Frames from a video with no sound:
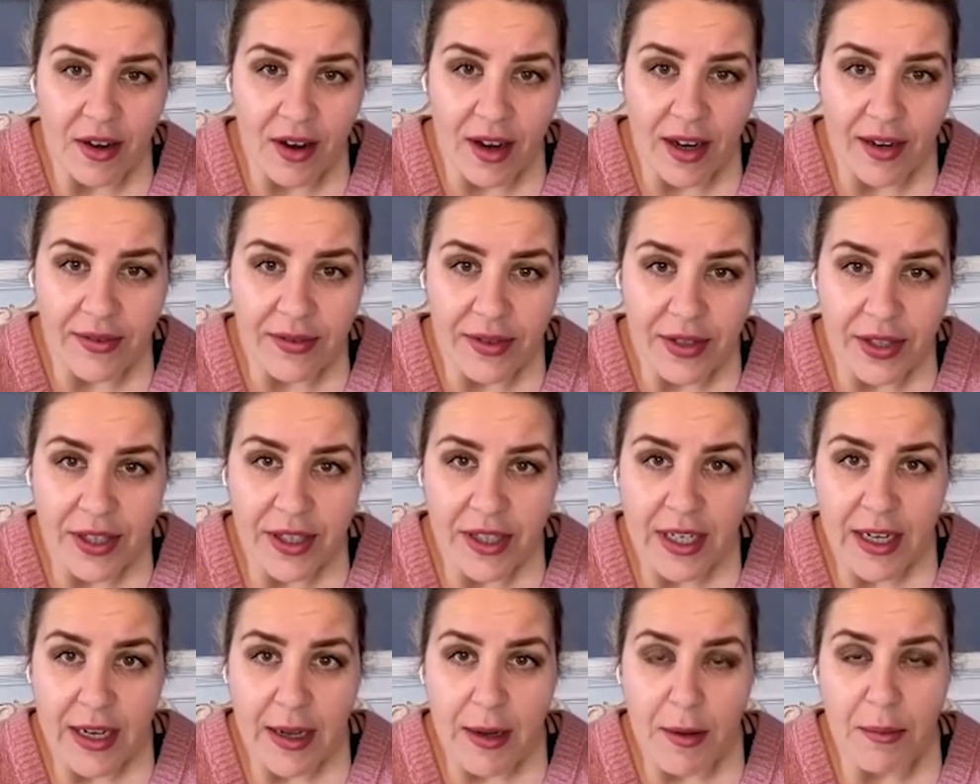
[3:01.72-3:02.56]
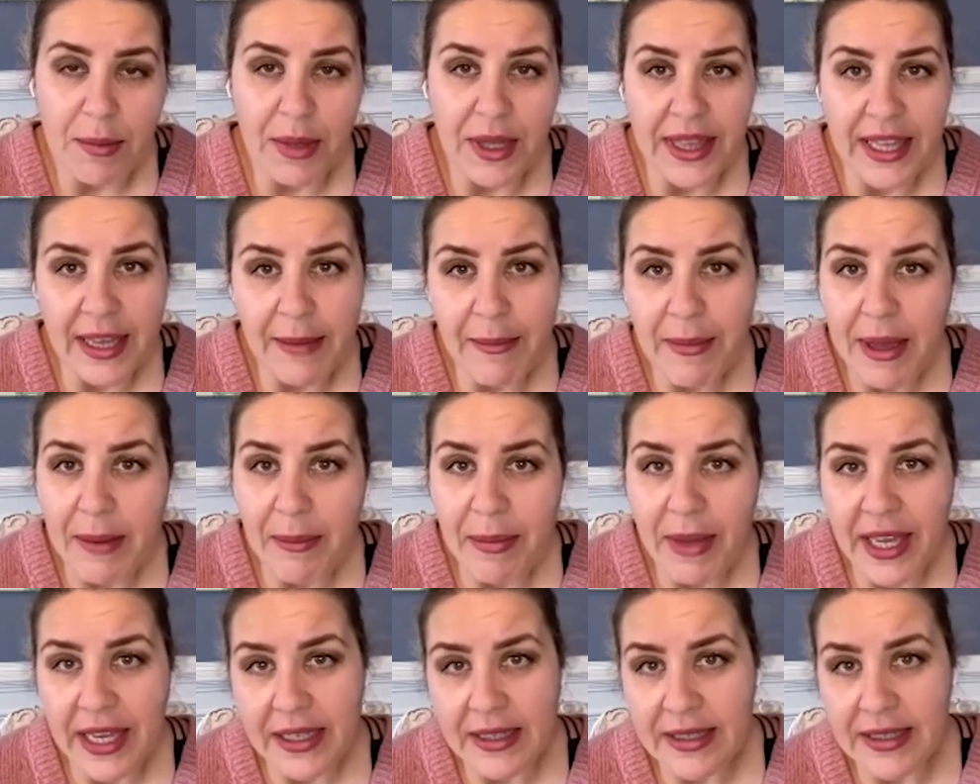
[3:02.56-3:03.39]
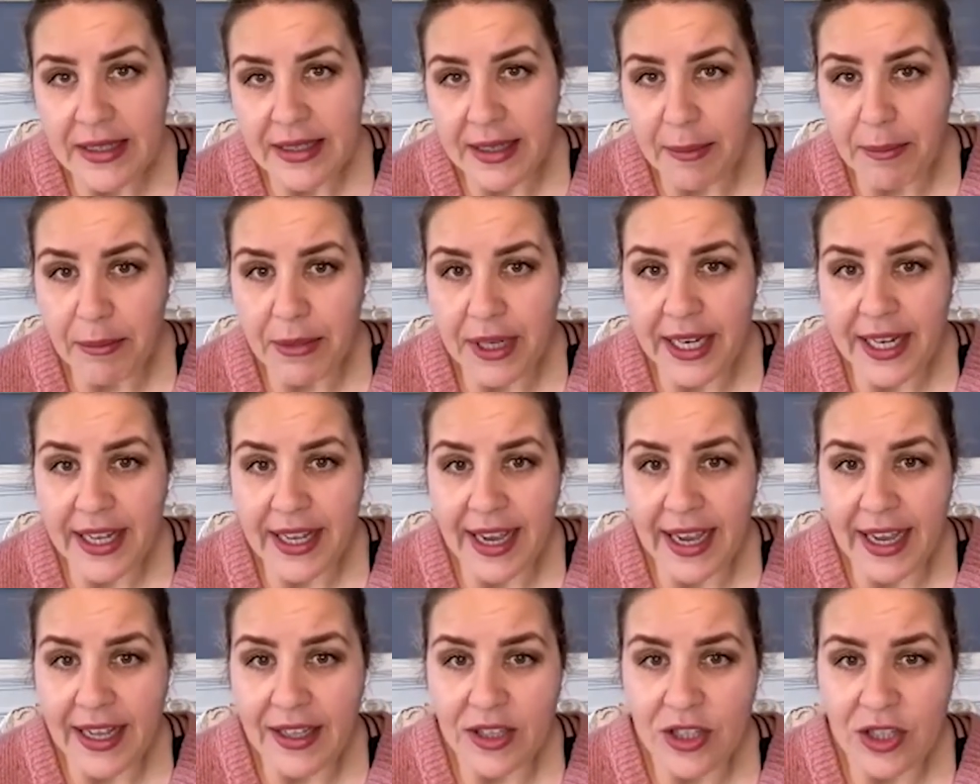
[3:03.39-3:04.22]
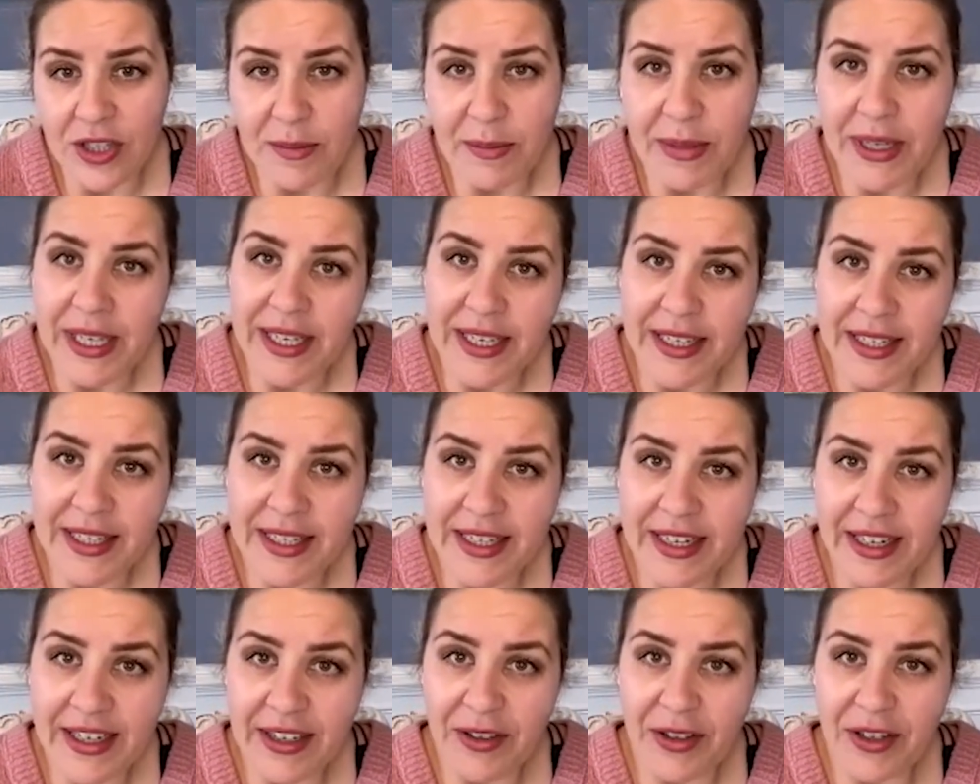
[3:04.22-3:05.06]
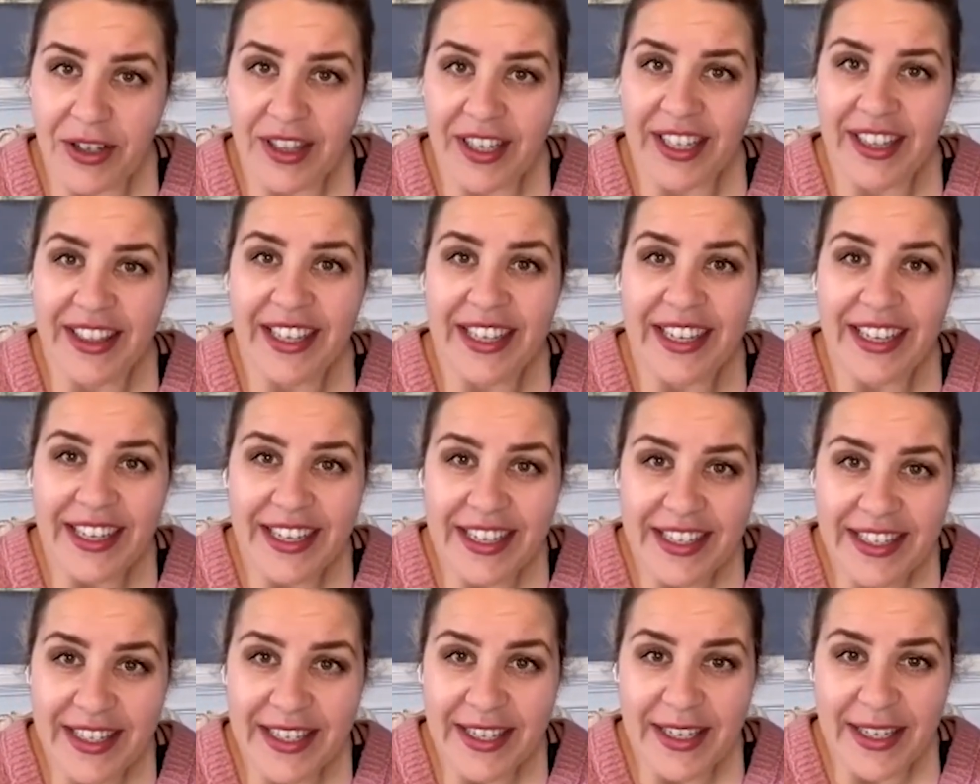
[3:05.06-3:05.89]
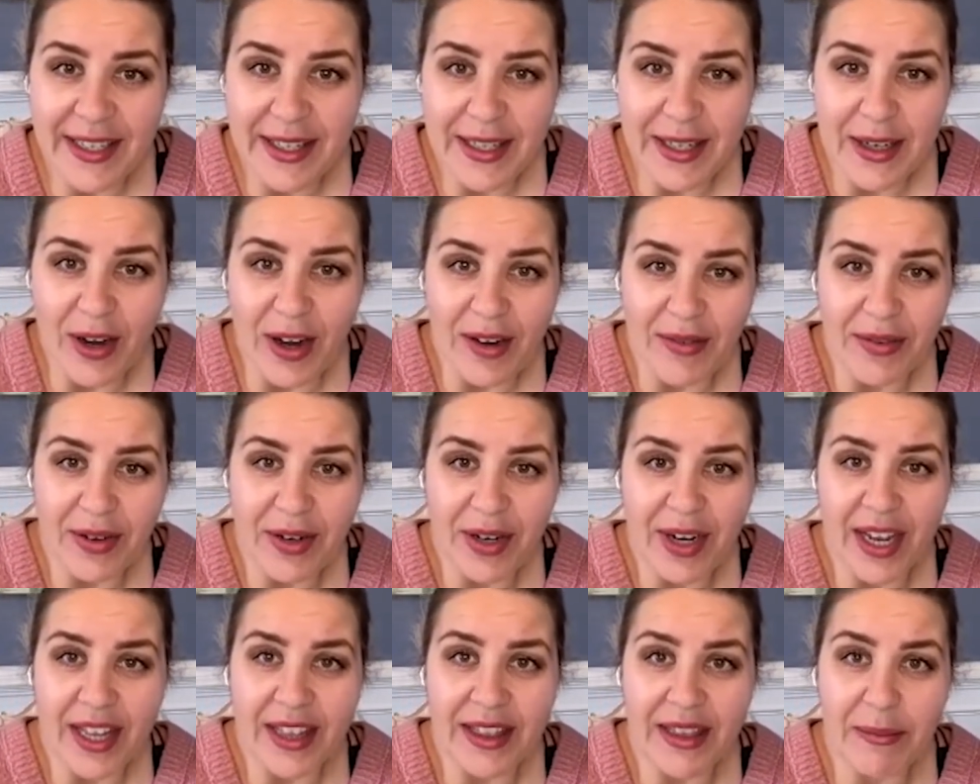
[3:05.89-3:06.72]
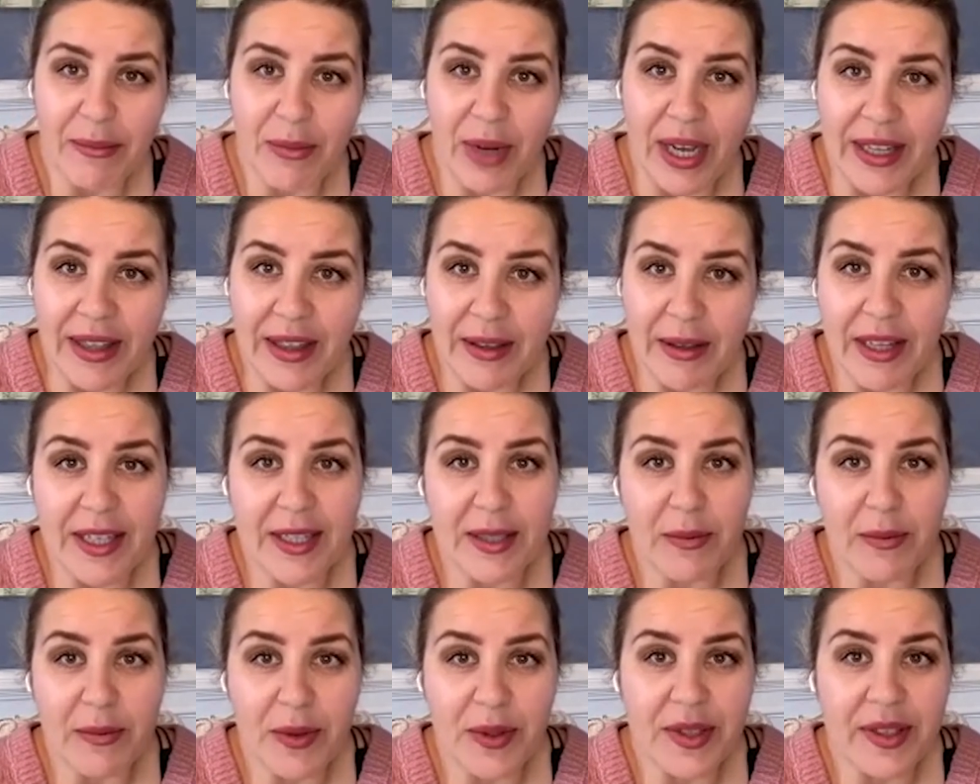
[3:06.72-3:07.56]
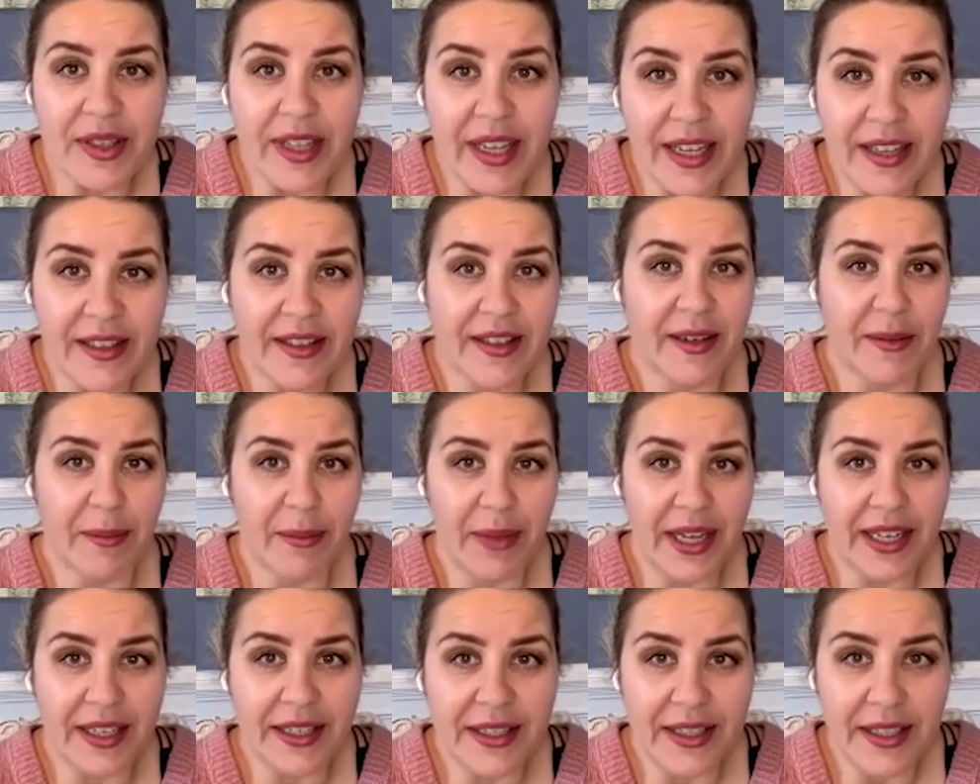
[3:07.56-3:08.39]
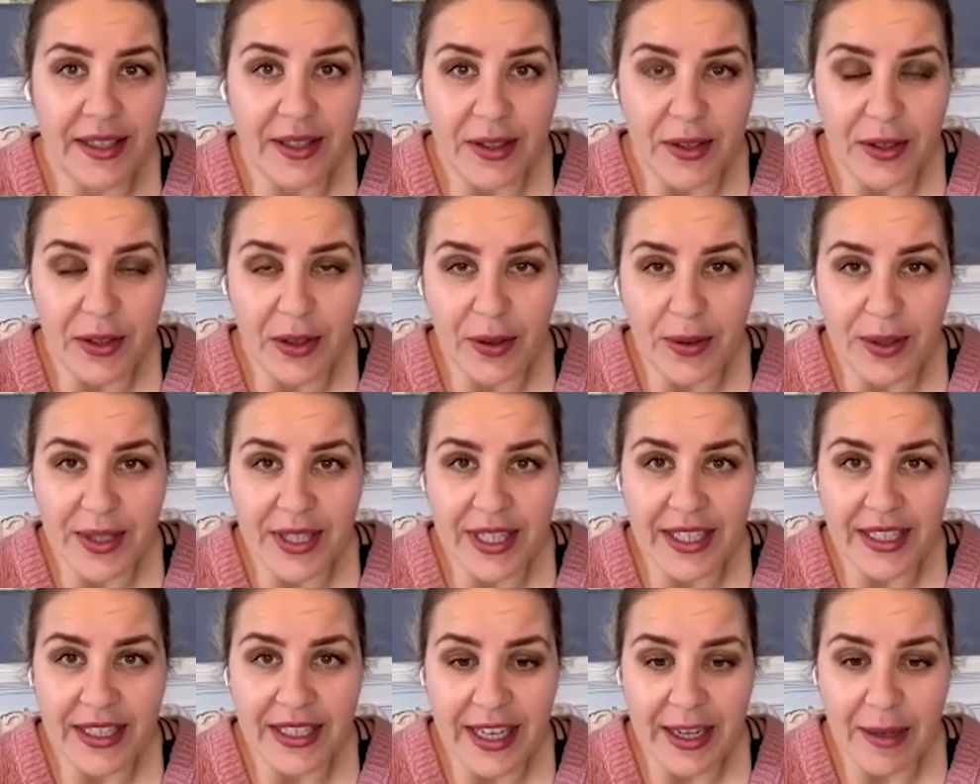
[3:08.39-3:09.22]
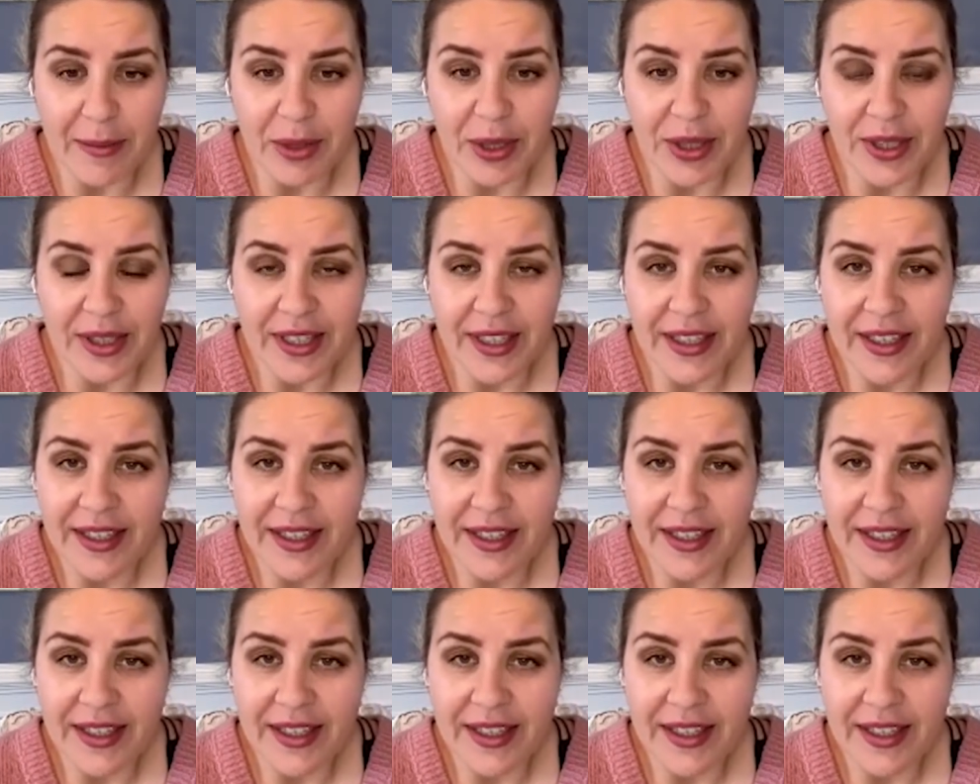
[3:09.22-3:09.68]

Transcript: offer, but they may pick somebody else just because they look like the easiest offer and the one that's most likely to make it to the closing table.